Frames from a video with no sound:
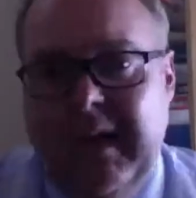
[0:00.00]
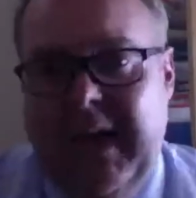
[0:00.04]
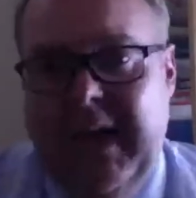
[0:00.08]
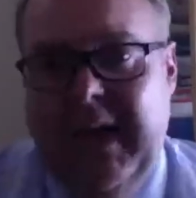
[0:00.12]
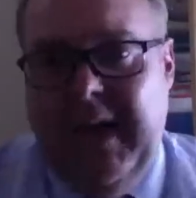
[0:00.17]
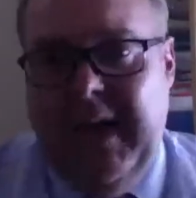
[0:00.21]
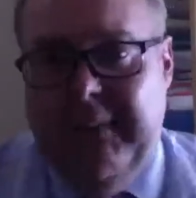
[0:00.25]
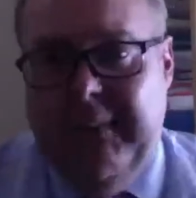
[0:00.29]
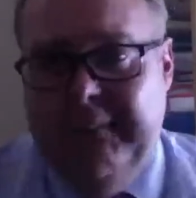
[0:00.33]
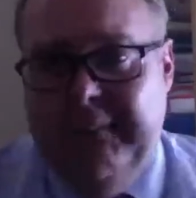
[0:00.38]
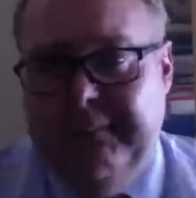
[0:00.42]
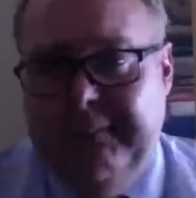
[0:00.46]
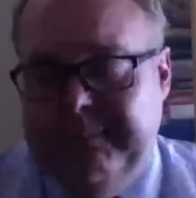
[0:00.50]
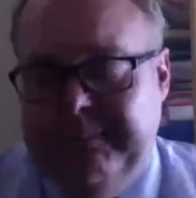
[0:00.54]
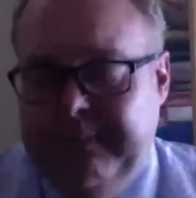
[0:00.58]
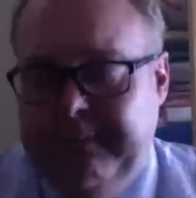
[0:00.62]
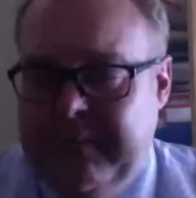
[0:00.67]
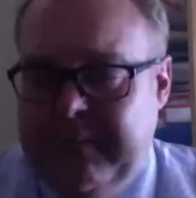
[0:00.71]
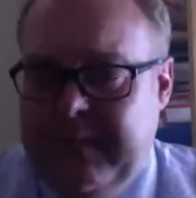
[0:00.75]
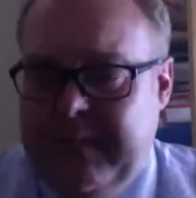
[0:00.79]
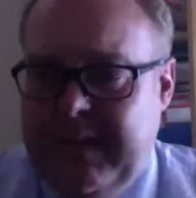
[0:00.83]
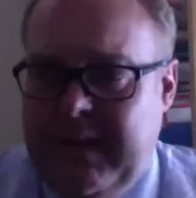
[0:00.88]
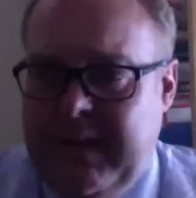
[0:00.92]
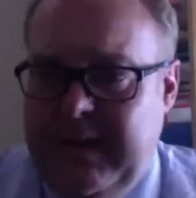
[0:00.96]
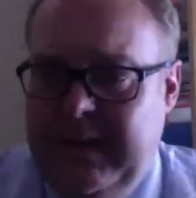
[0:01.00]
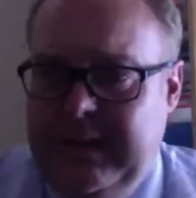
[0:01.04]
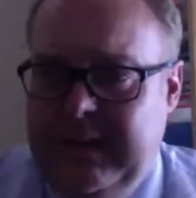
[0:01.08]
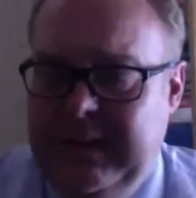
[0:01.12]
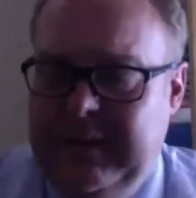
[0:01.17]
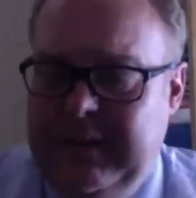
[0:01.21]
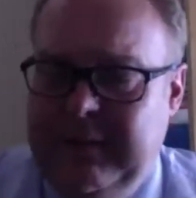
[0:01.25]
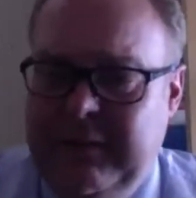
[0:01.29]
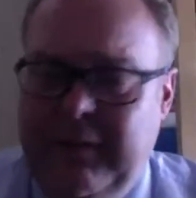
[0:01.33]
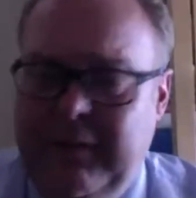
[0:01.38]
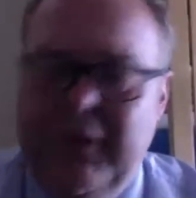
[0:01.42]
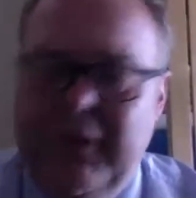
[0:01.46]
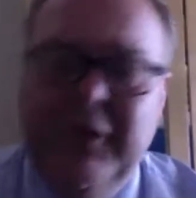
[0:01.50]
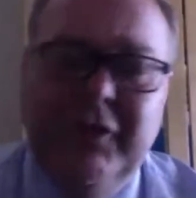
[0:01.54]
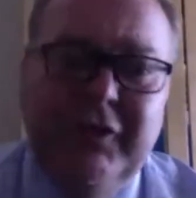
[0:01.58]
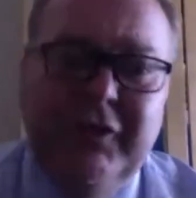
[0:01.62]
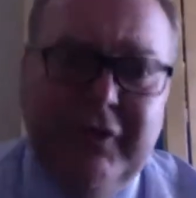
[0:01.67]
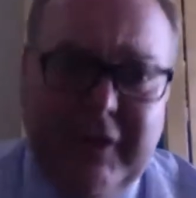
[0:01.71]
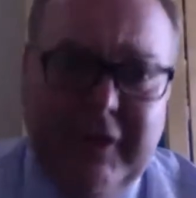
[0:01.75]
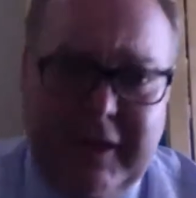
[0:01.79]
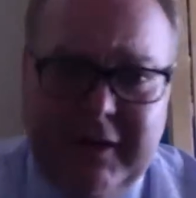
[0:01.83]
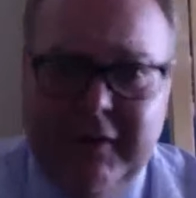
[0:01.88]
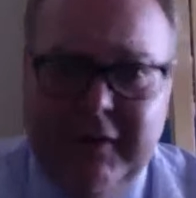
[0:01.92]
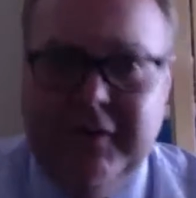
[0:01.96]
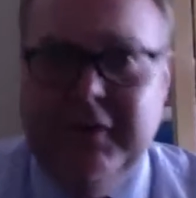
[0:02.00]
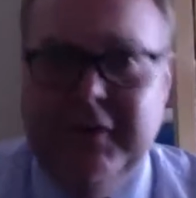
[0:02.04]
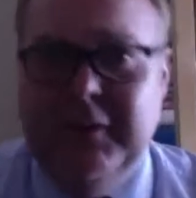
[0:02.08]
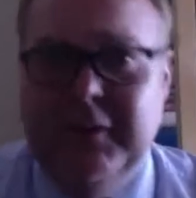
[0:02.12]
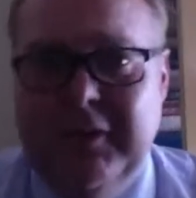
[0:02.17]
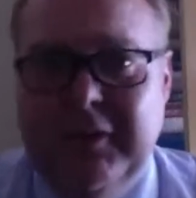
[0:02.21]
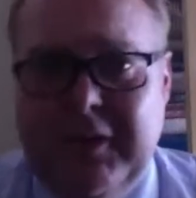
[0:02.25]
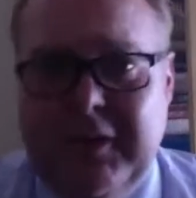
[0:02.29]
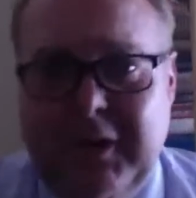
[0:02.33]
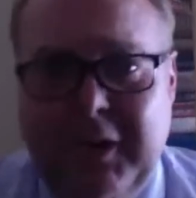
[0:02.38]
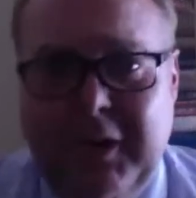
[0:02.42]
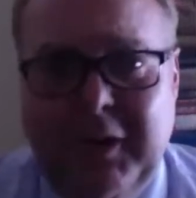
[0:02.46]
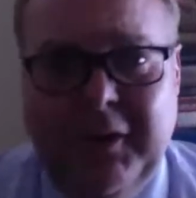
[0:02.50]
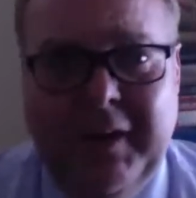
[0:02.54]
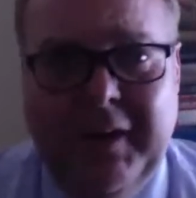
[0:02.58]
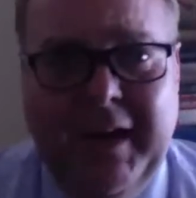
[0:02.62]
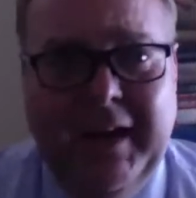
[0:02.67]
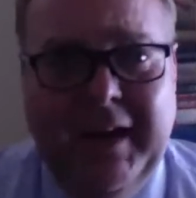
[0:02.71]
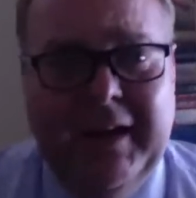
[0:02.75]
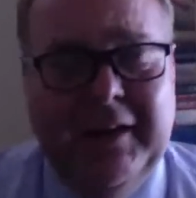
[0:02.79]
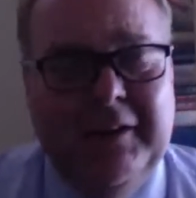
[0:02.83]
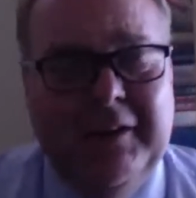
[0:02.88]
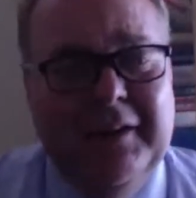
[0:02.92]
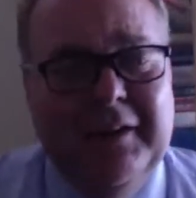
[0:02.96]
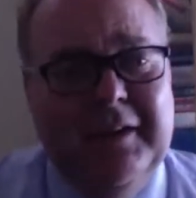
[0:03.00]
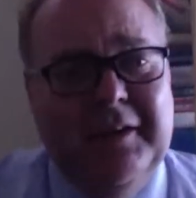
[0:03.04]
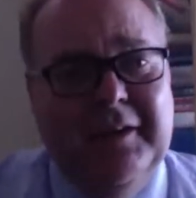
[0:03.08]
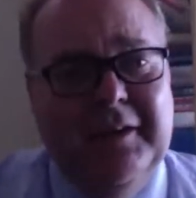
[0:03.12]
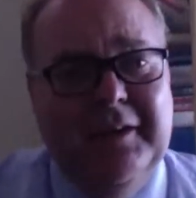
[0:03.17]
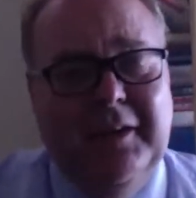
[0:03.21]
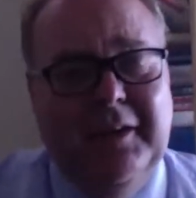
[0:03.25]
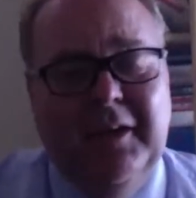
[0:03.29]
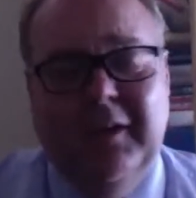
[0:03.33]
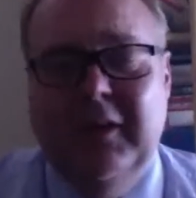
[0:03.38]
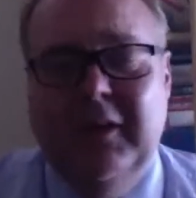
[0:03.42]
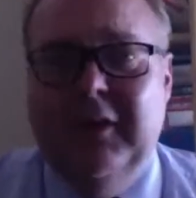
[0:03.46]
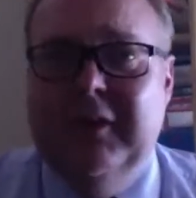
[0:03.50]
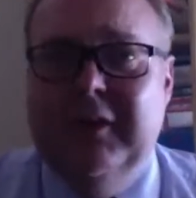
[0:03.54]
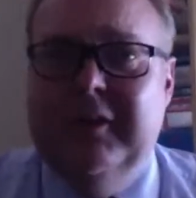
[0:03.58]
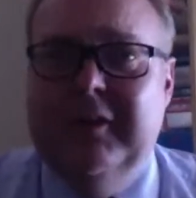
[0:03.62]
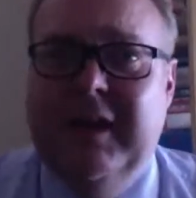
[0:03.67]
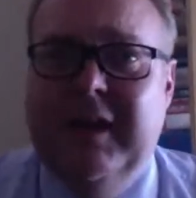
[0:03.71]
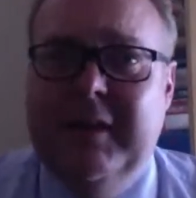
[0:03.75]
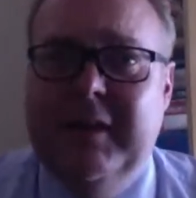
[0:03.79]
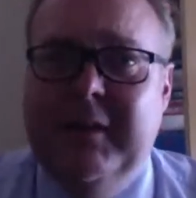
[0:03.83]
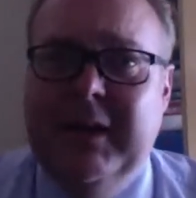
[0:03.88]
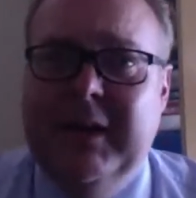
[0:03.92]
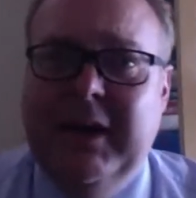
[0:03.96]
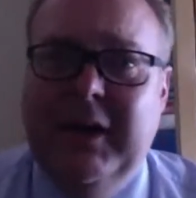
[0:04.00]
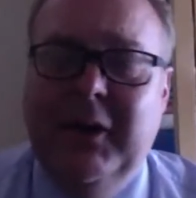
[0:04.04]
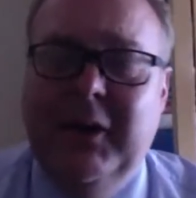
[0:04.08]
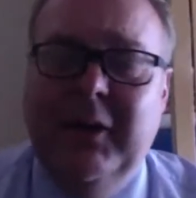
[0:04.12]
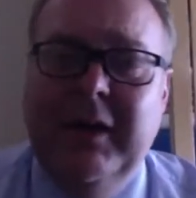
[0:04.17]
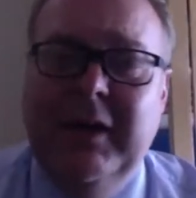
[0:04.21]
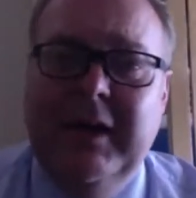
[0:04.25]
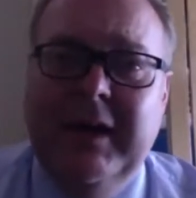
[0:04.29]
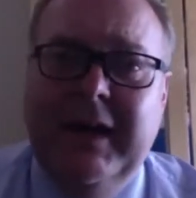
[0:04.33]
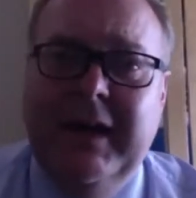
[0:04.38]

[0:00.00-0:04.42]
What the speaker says: 7, first year as it was called then, a long time ago.